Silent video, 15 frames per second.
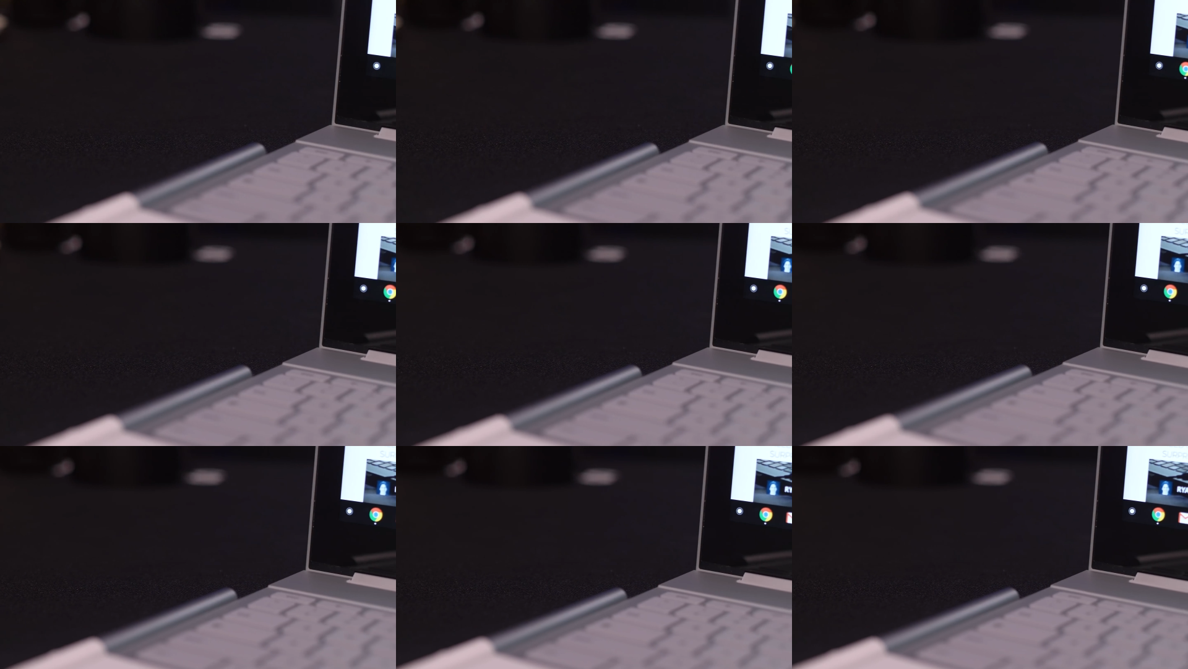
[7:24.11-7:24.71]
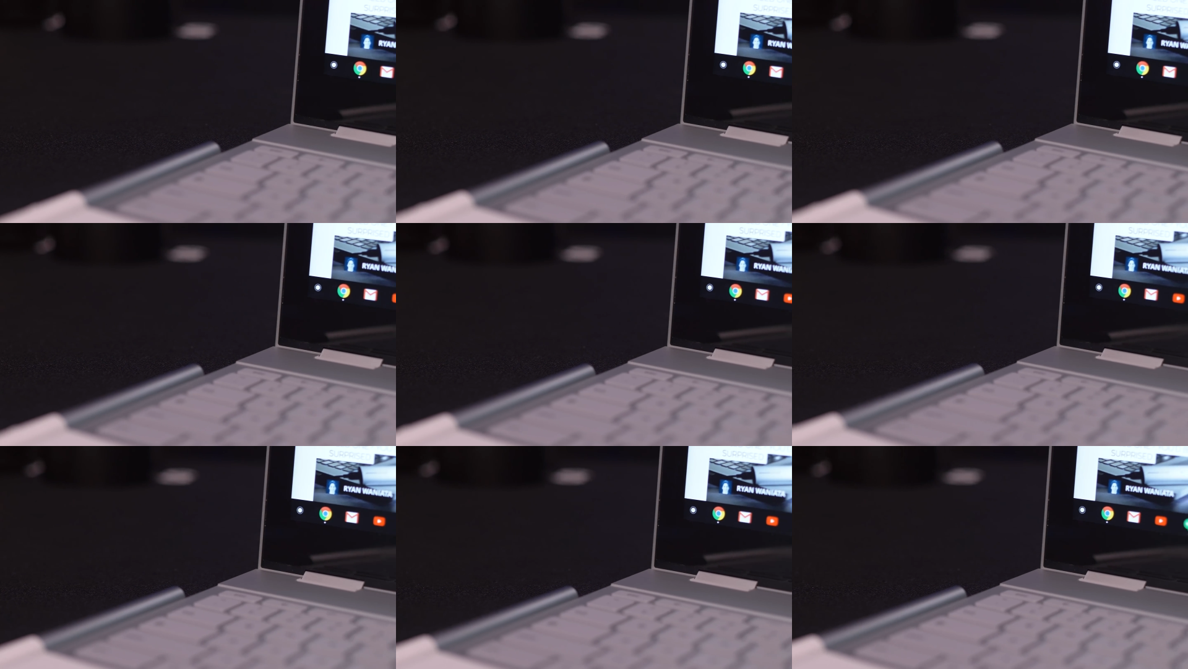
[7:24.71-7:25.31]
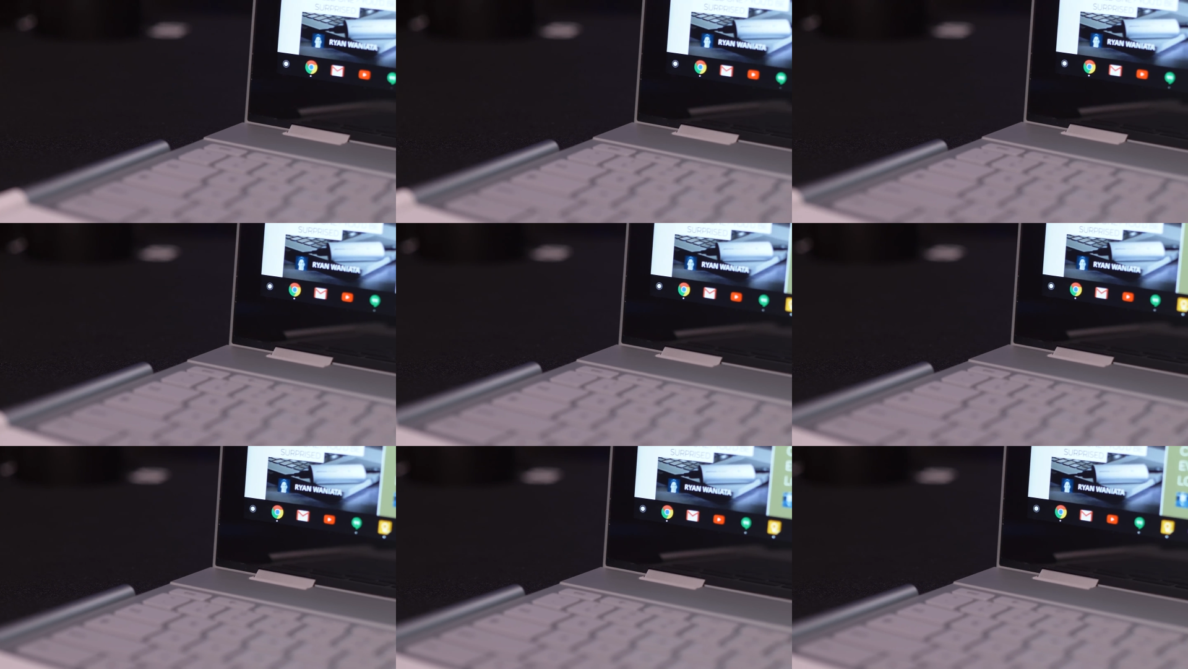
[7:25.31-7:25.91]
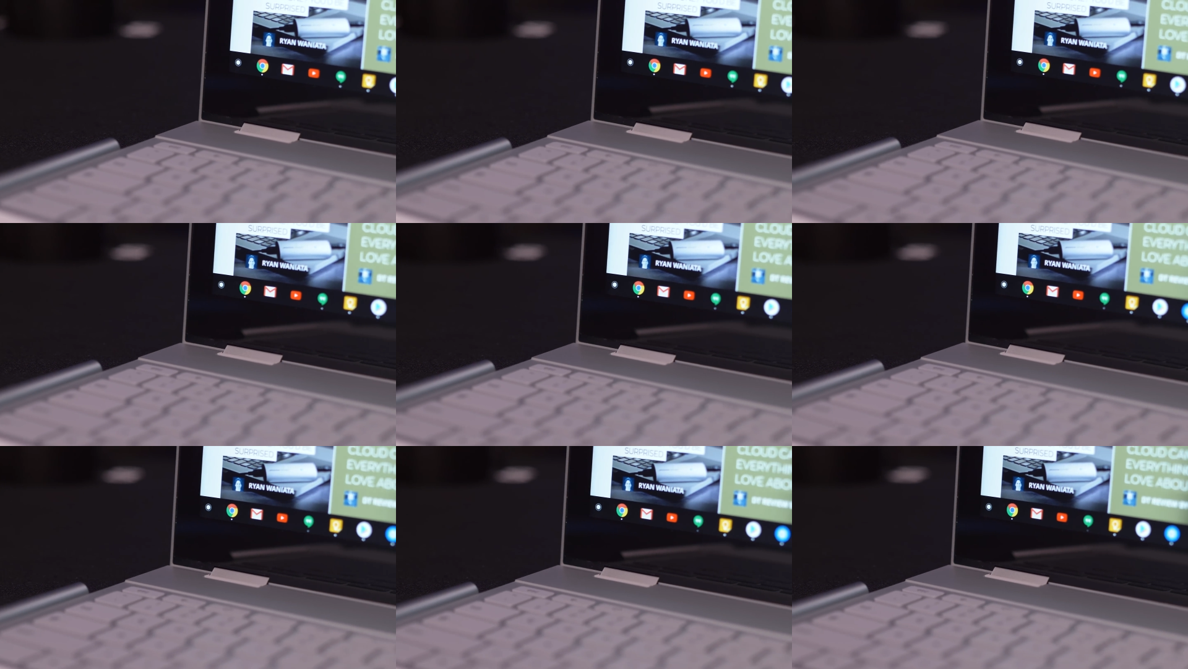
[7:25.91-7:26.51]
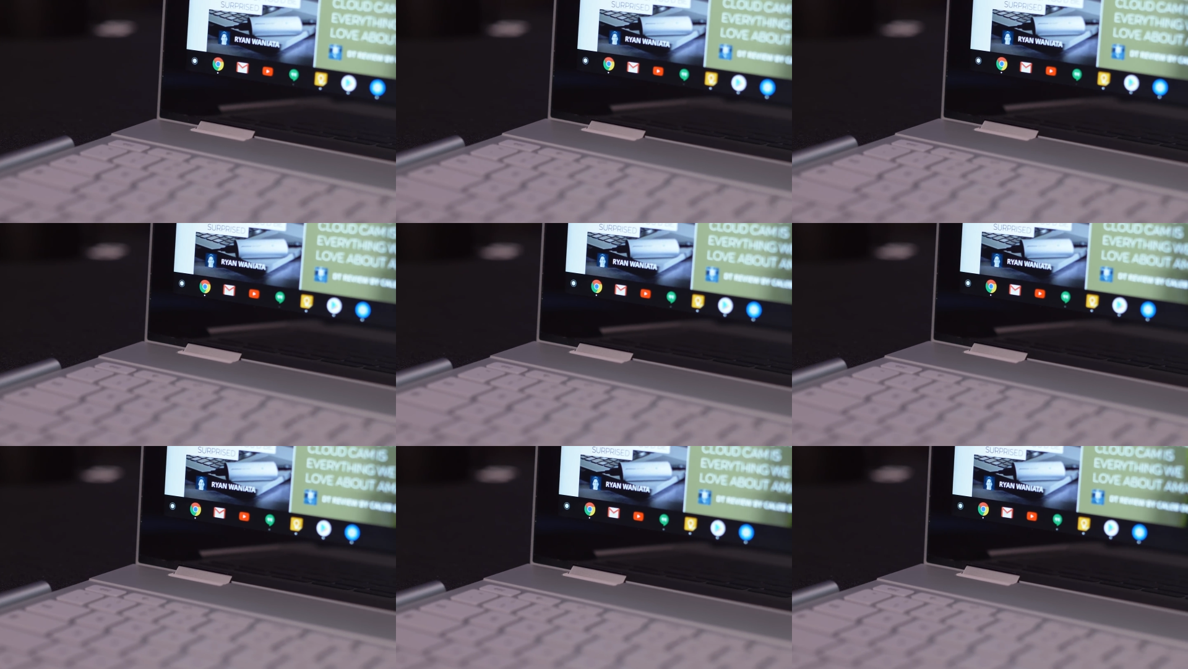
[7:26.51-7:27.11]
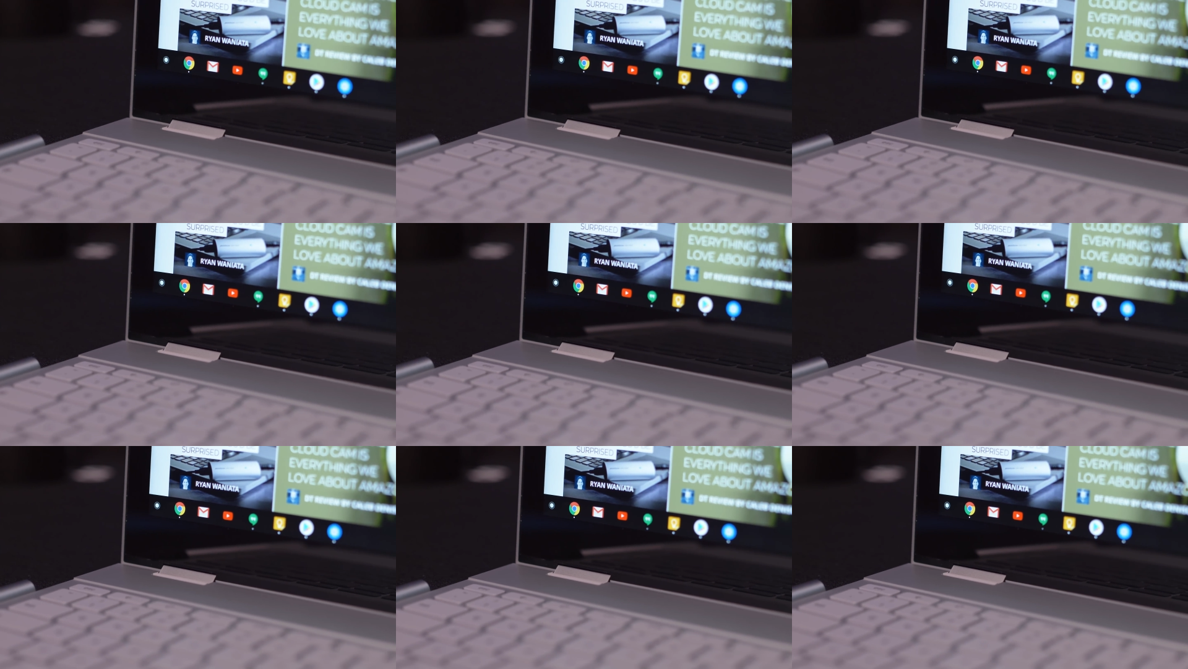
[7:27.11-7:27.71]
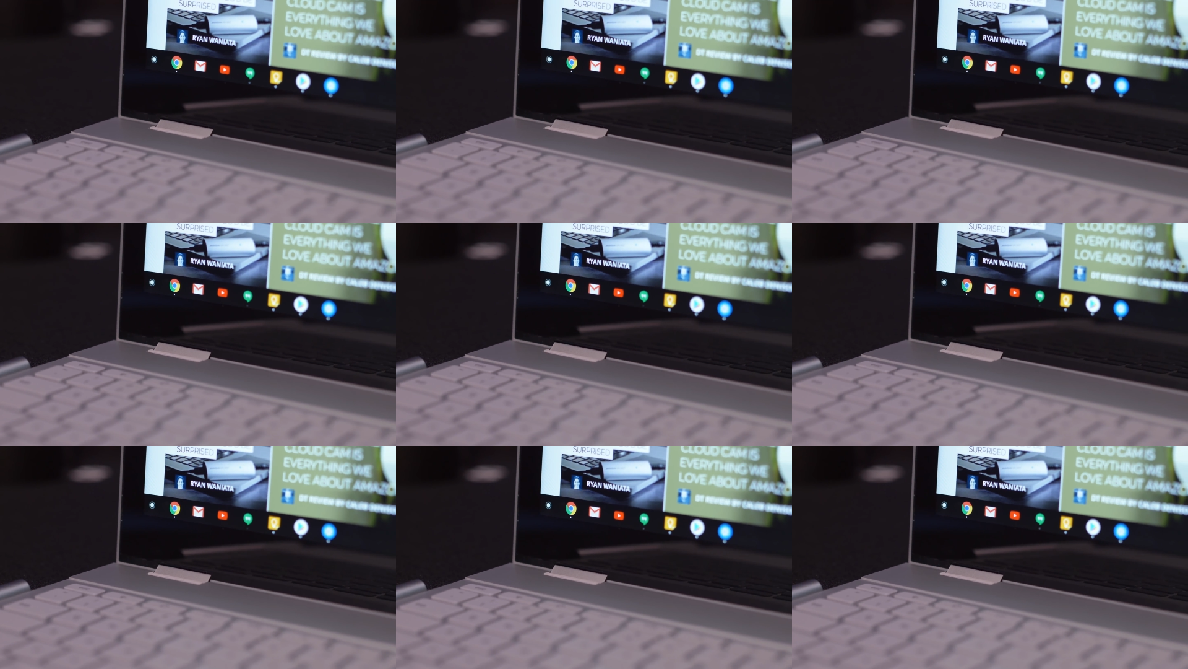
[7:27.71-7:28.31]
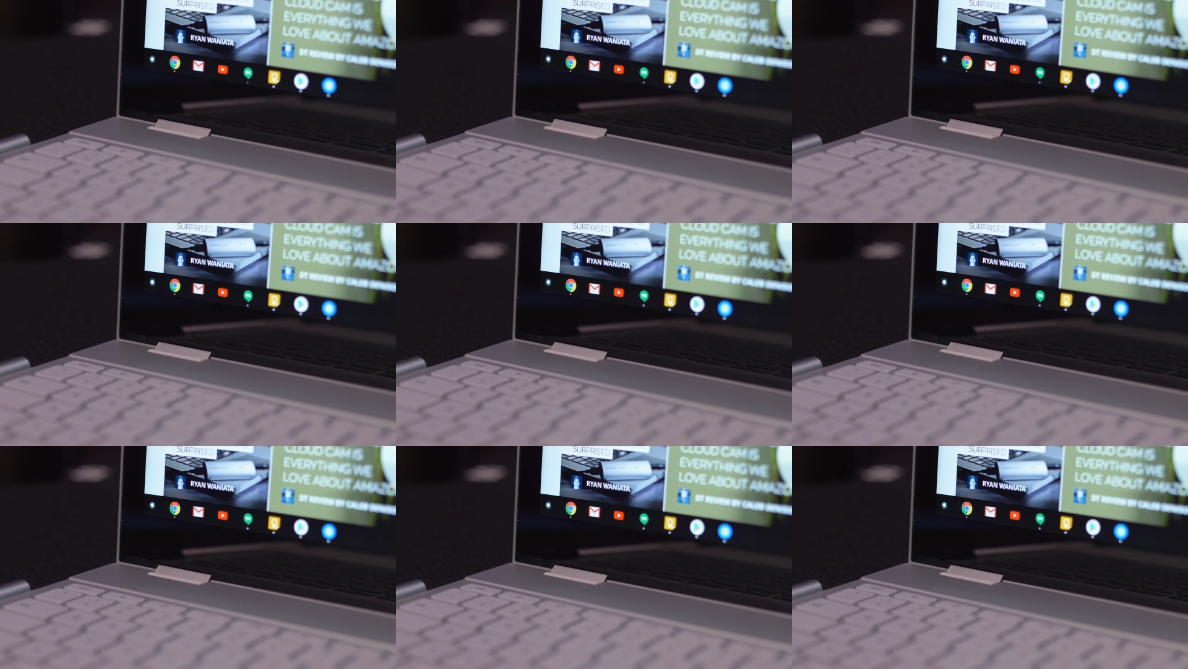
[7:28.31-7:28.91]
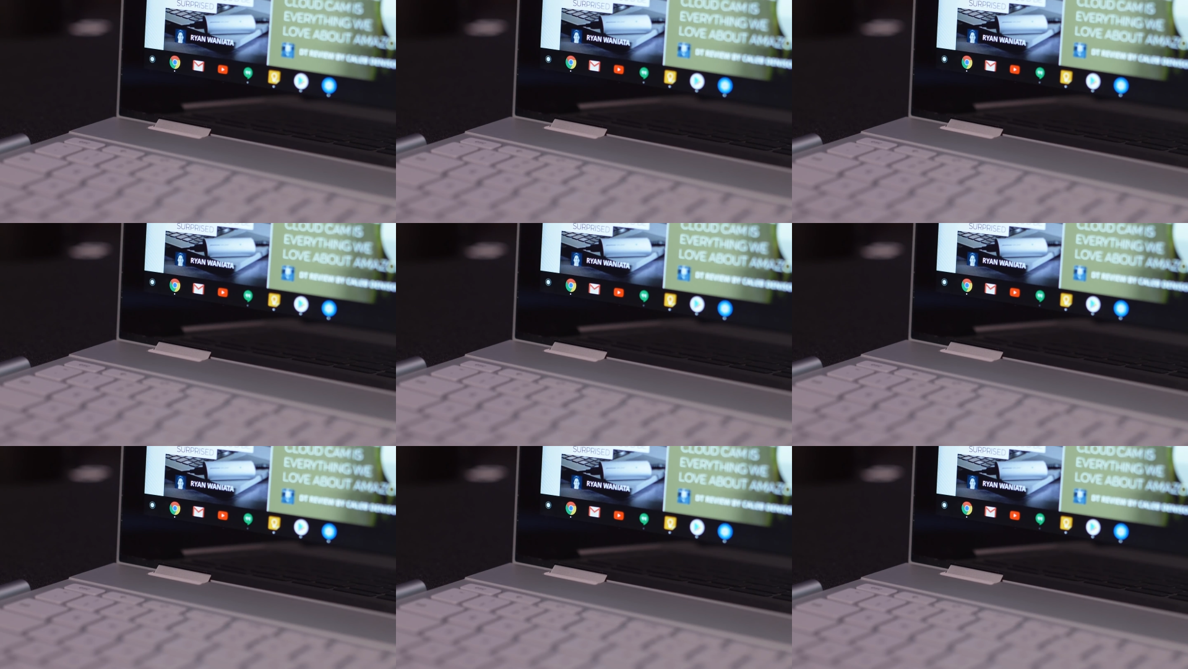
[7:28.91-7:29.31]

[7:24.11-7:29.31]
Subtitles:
Nobody's mouth can be seen.